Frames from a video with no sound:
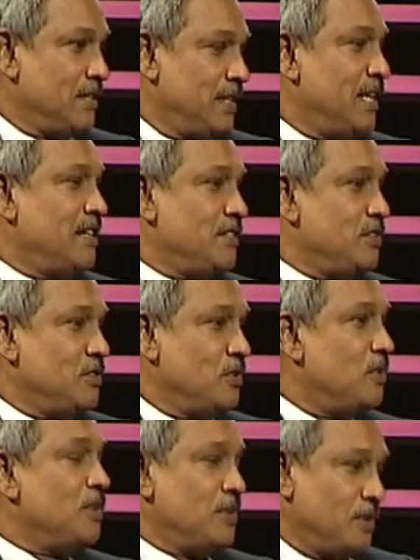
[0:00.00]
There is
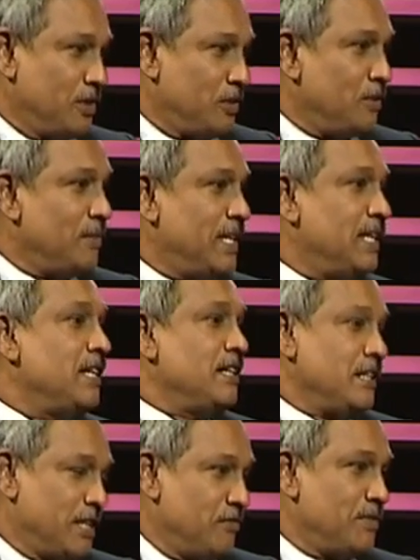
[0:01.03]
no automatic
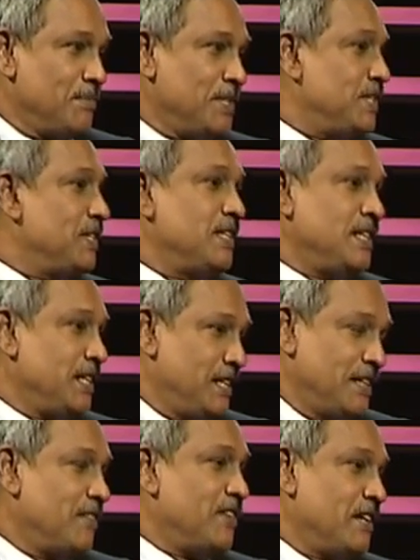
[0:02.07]
confirmation
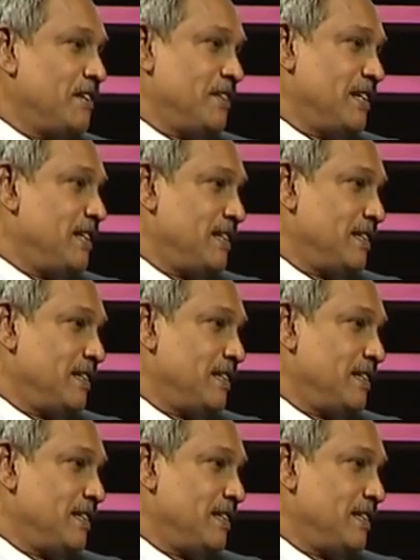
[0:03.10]
in our country.